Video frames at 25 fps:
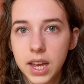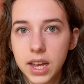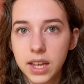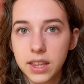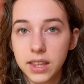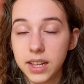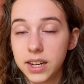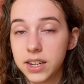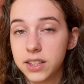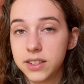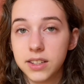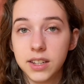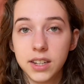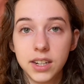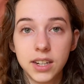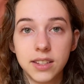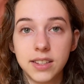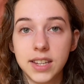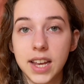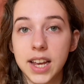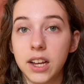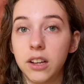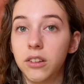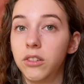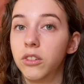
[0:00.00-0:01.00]
then it's going to
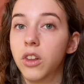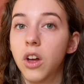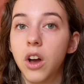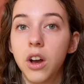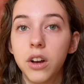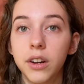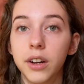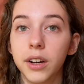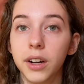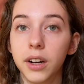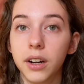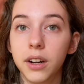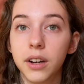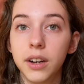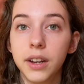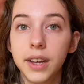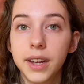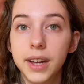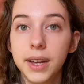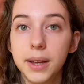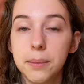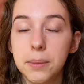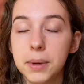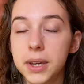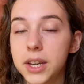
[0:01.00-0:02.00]
take longer
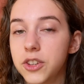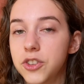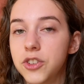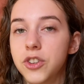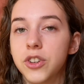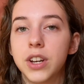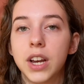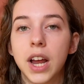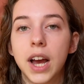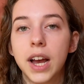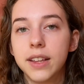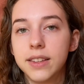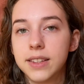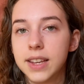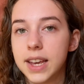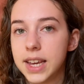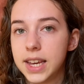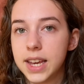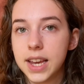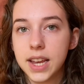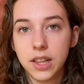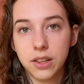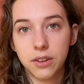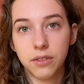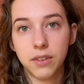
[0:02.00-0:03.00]
because you're not
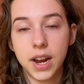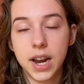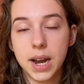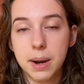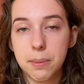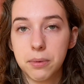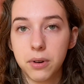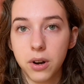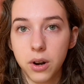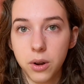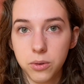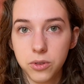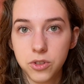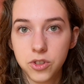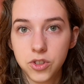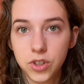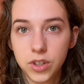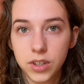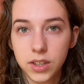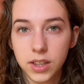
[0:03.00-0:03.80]
taking the right approach.